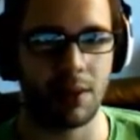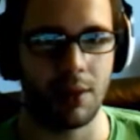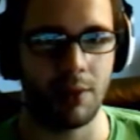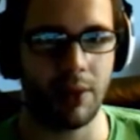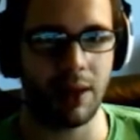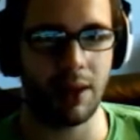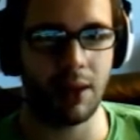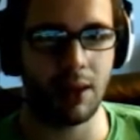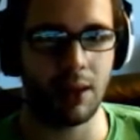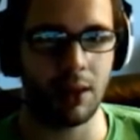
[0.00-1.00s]

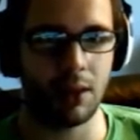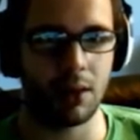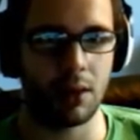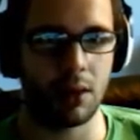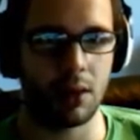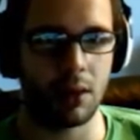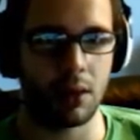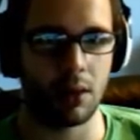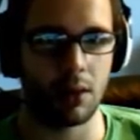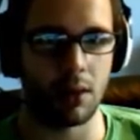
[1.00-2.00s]
Whee!
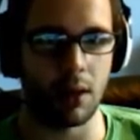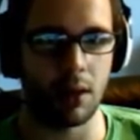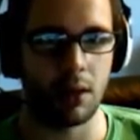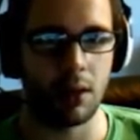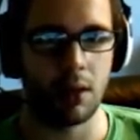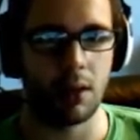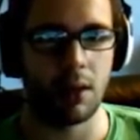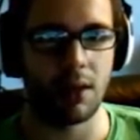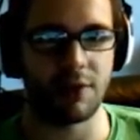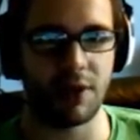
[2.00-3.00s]
Alright.
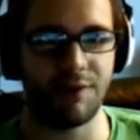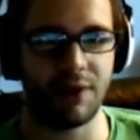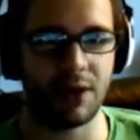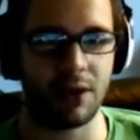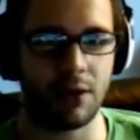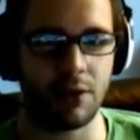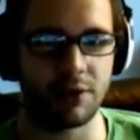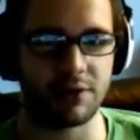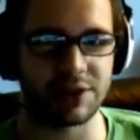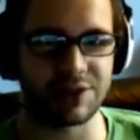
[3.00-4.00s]
Is there anything here, or is
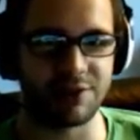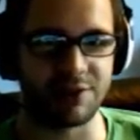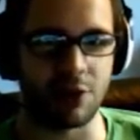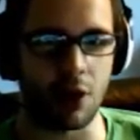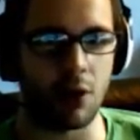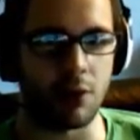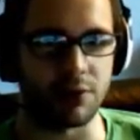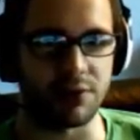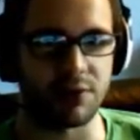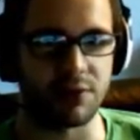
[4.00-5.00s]
this just dolls?